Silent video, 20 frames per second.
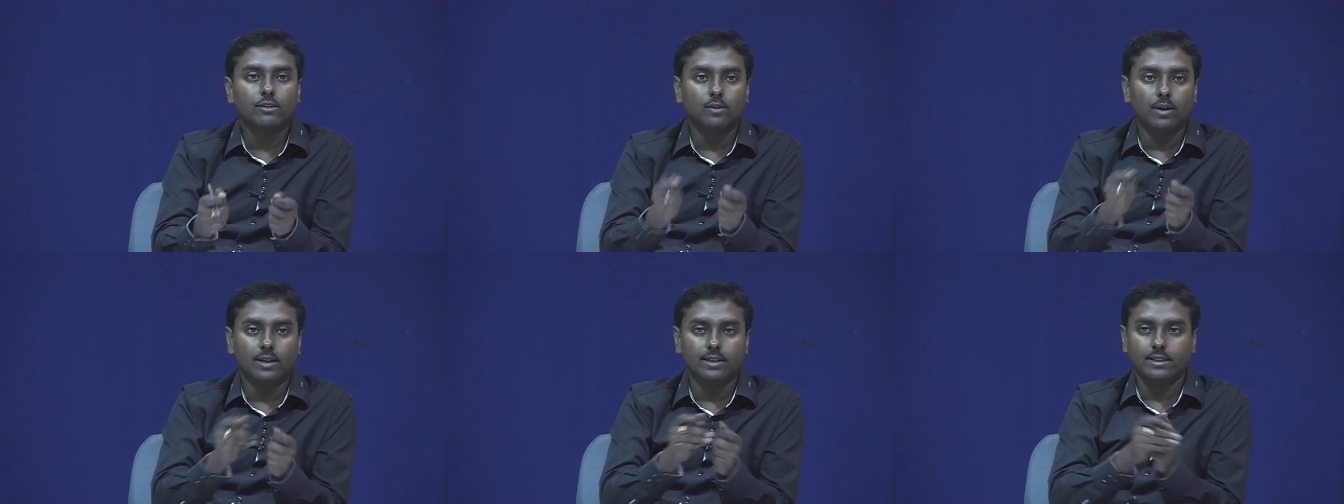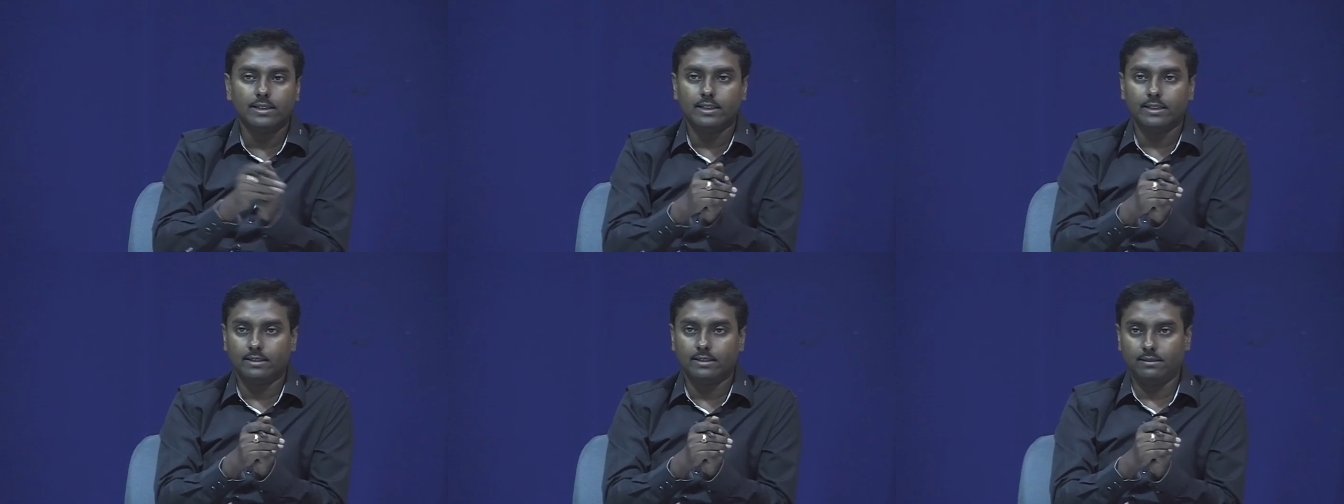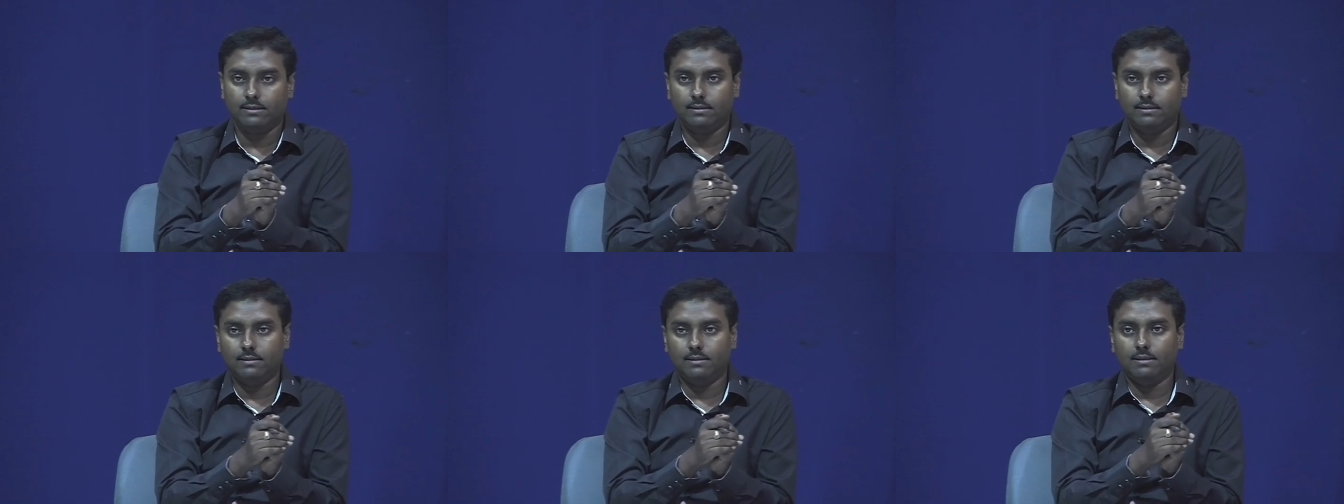quadratic
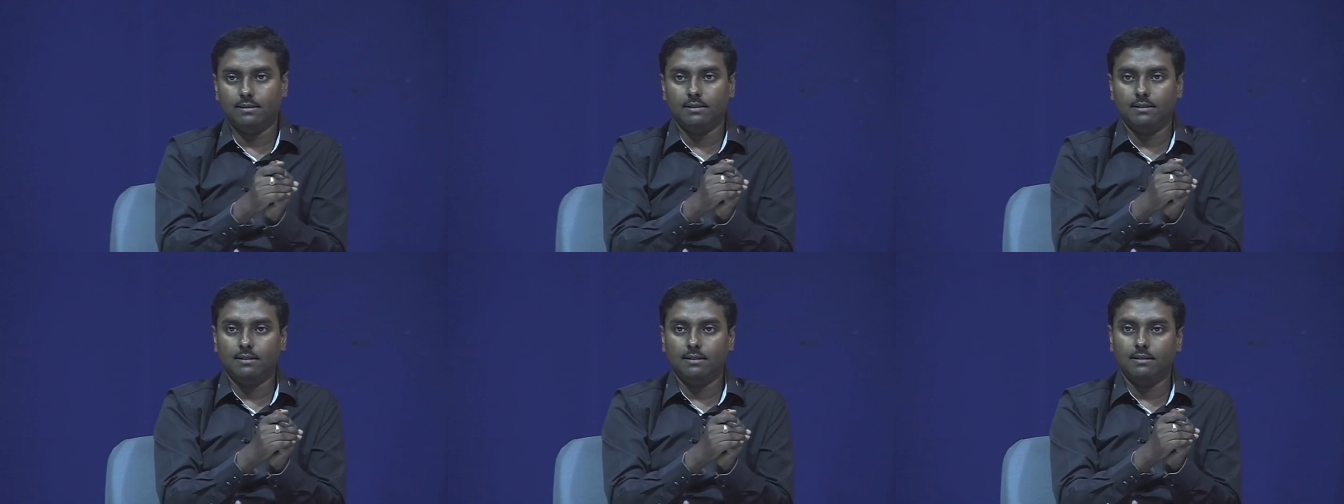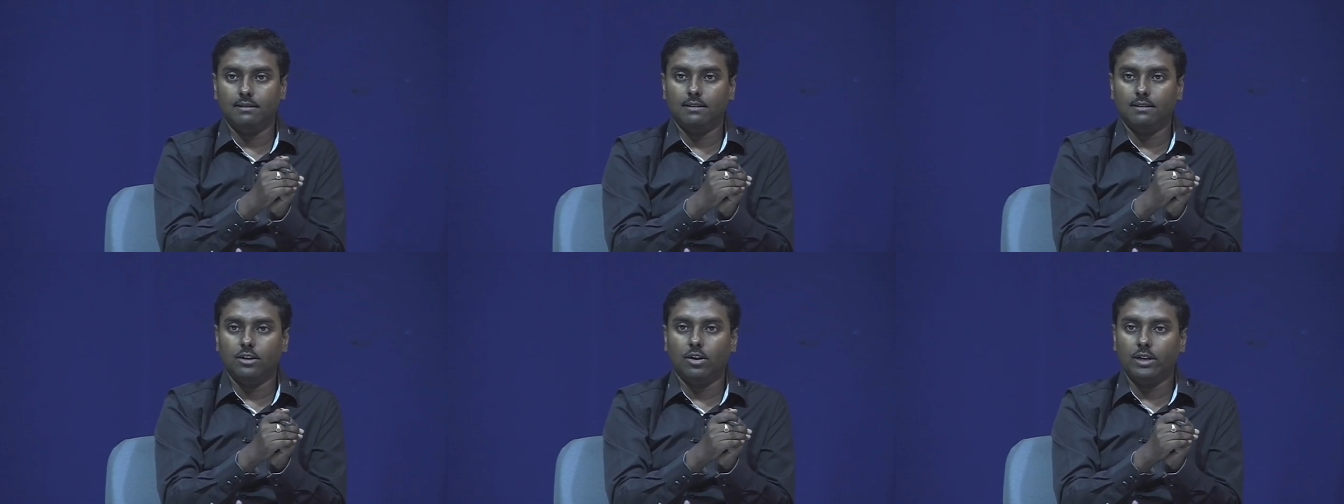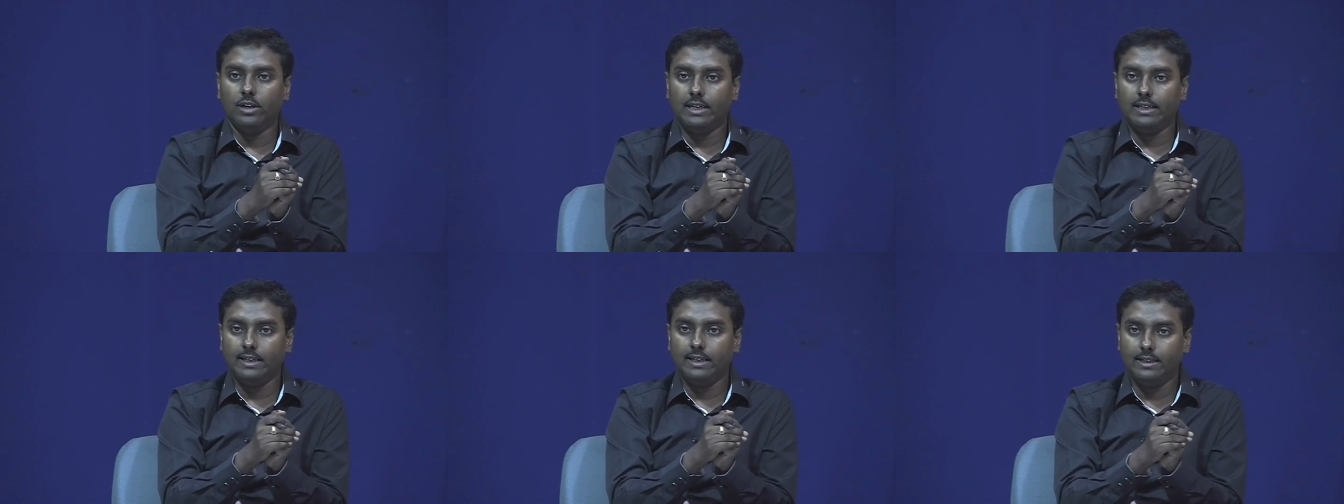uh,
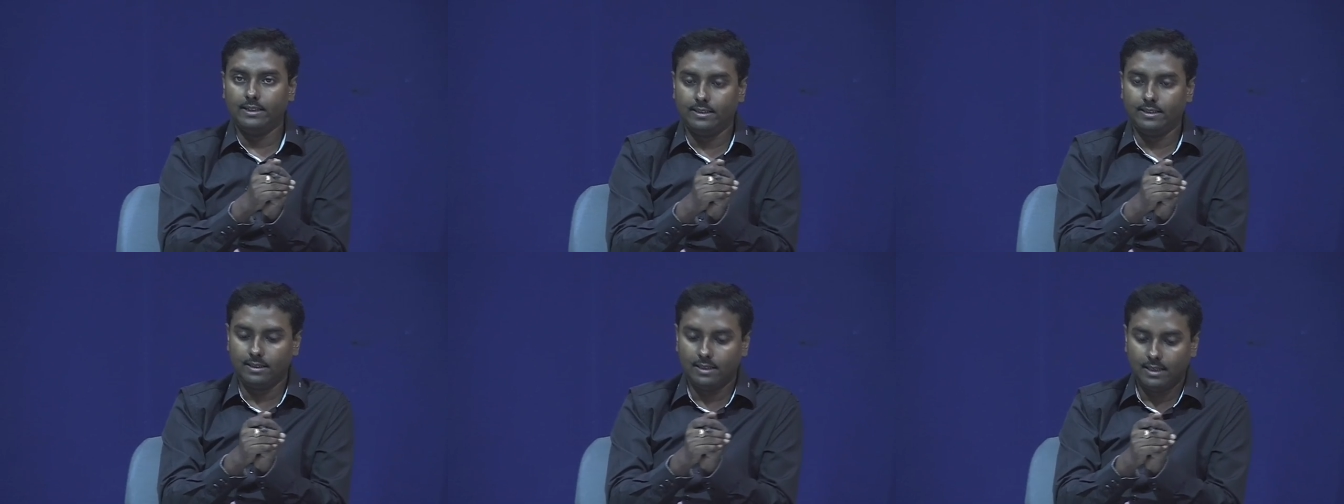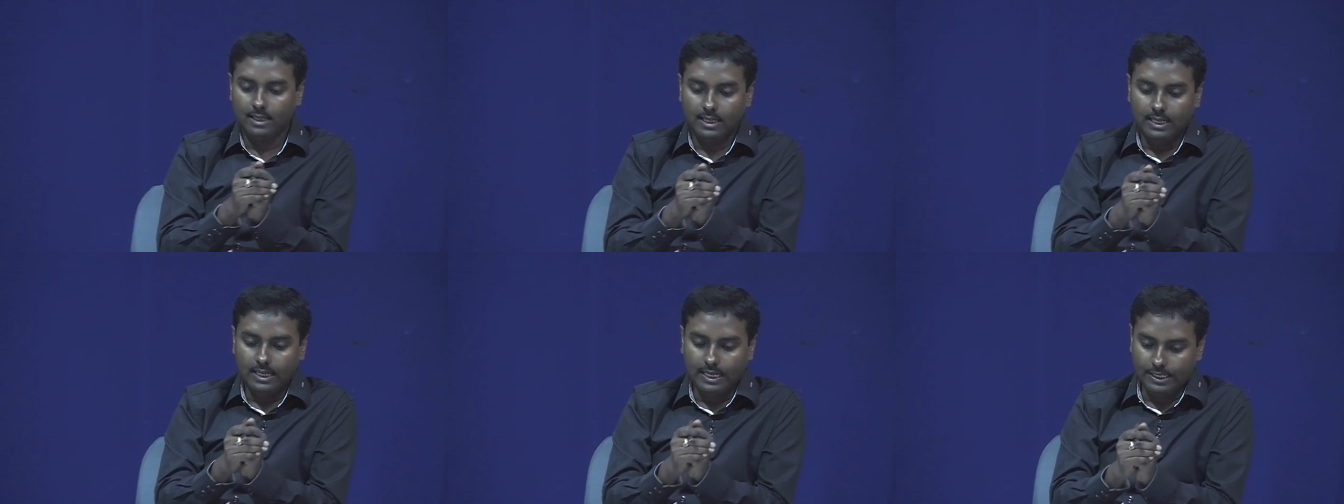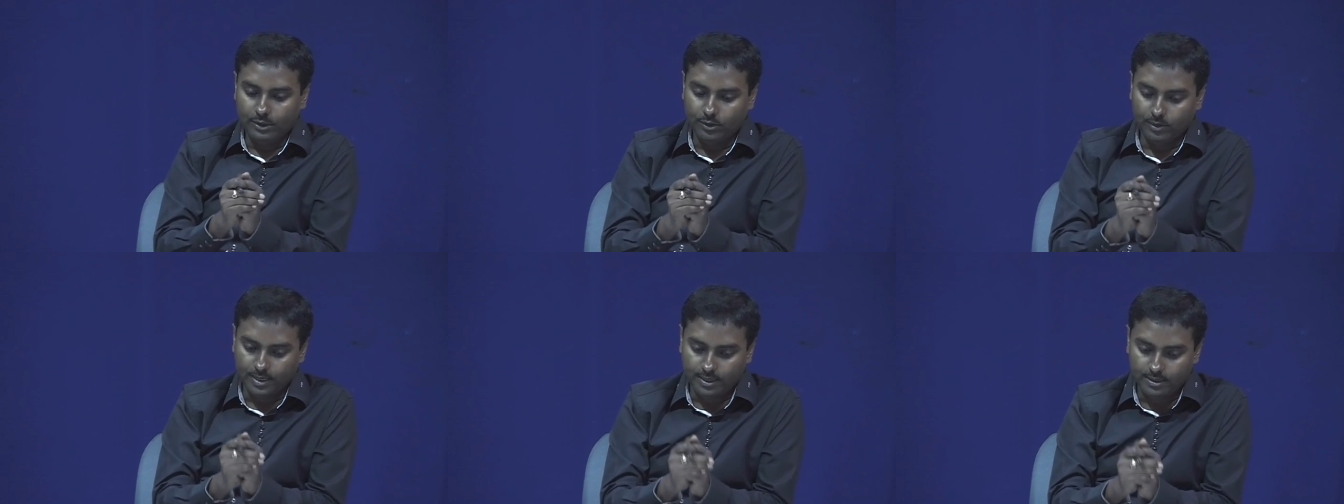nonlinearity
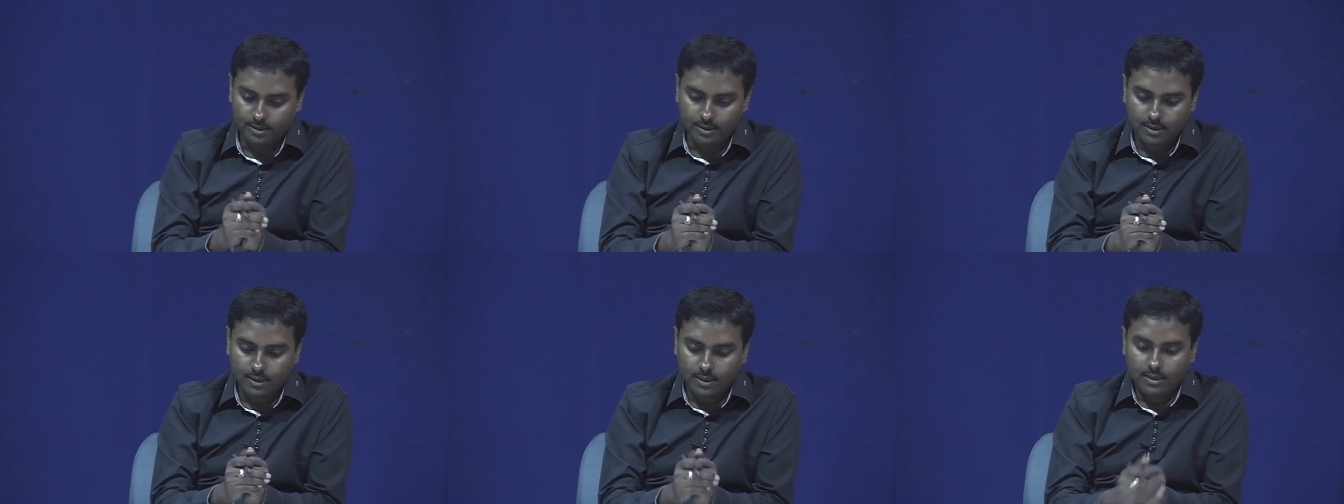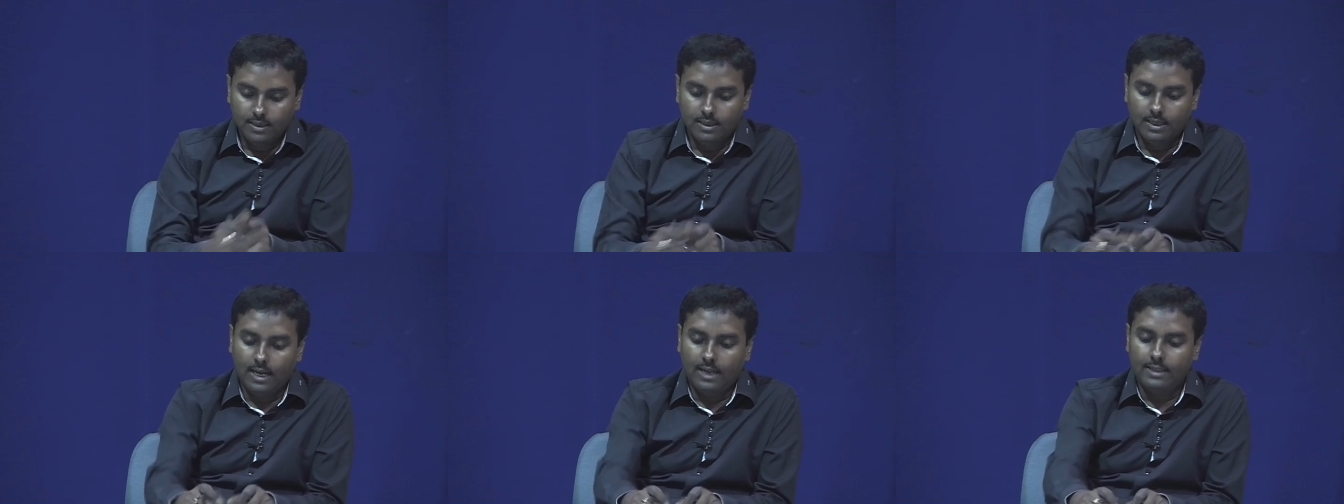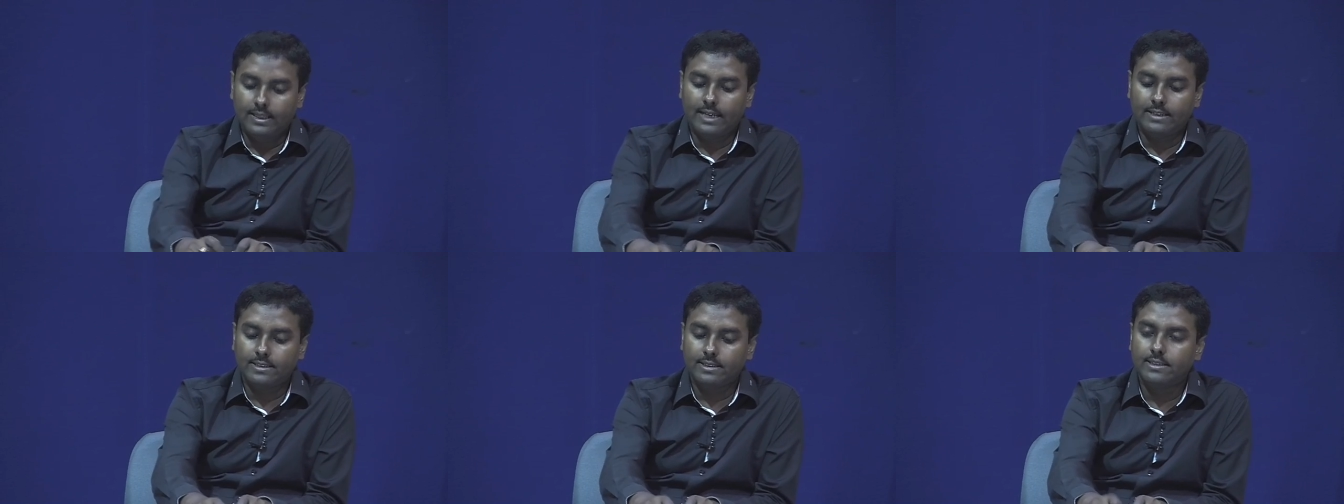into it
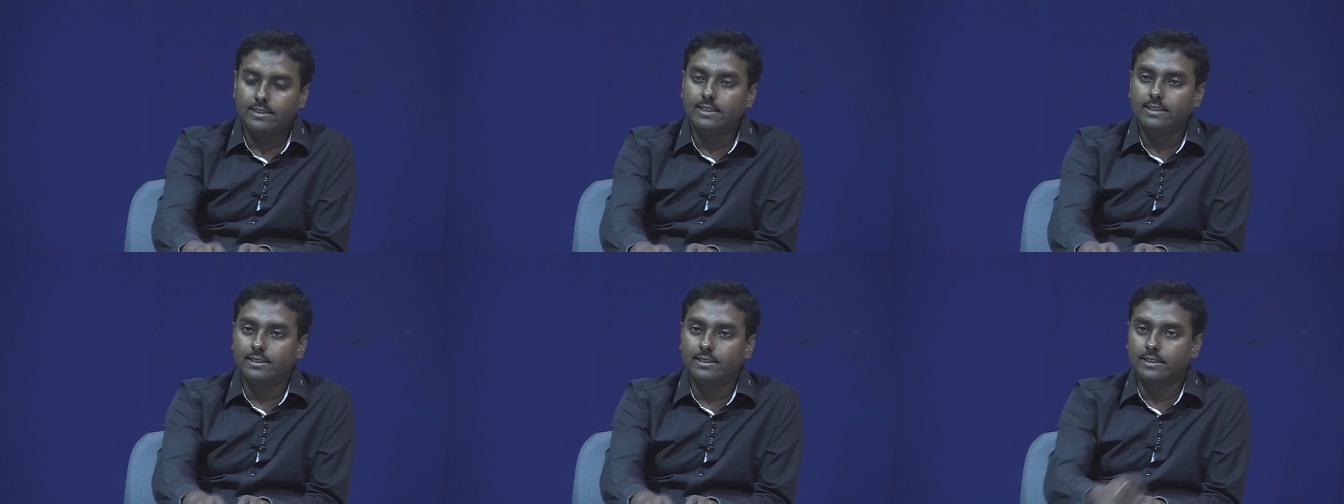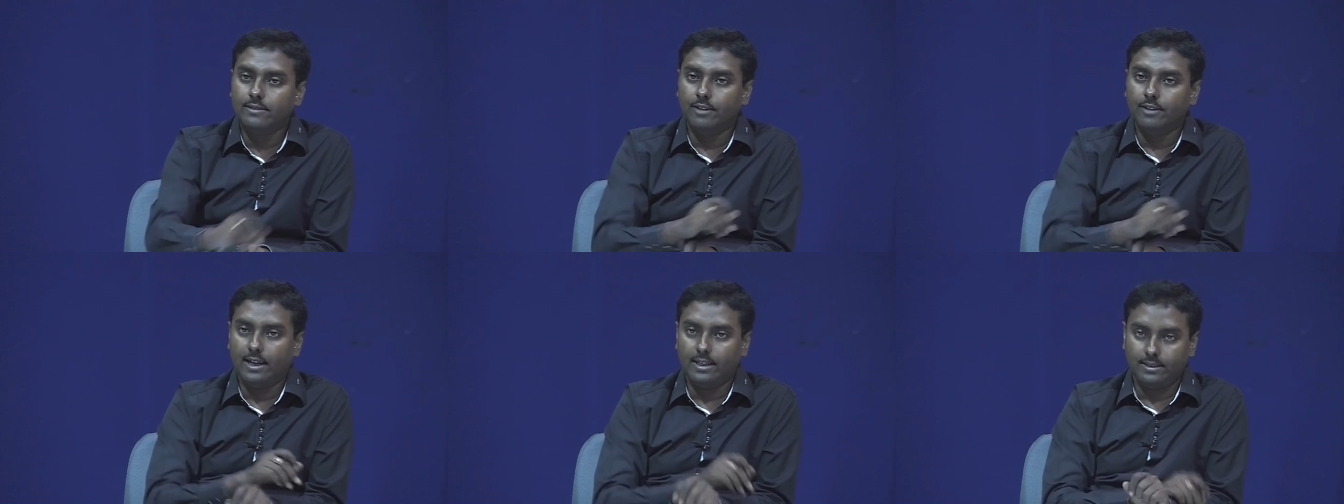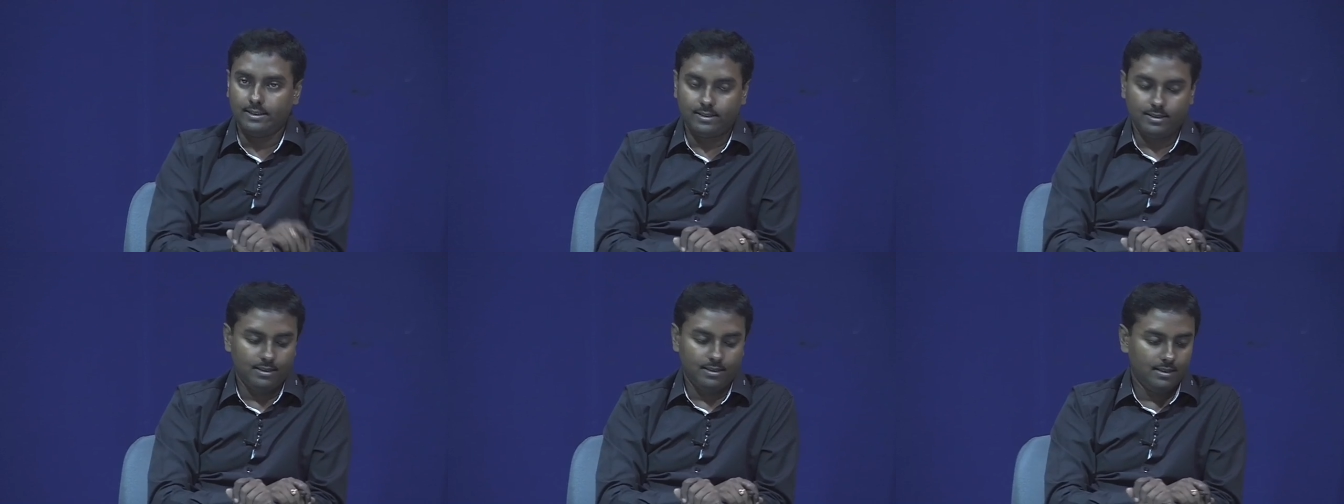and that is this
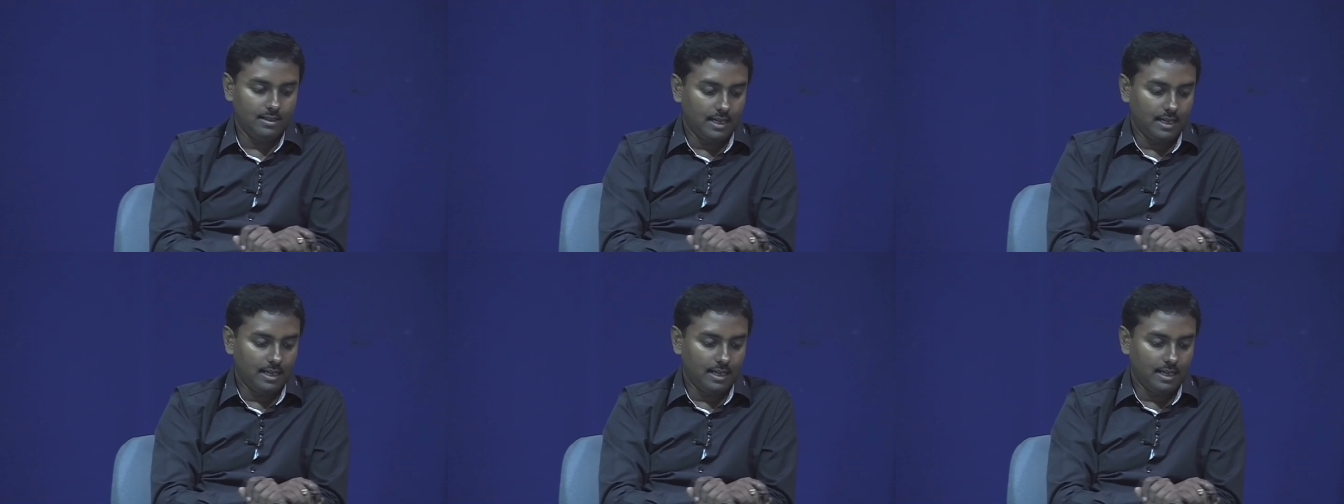device.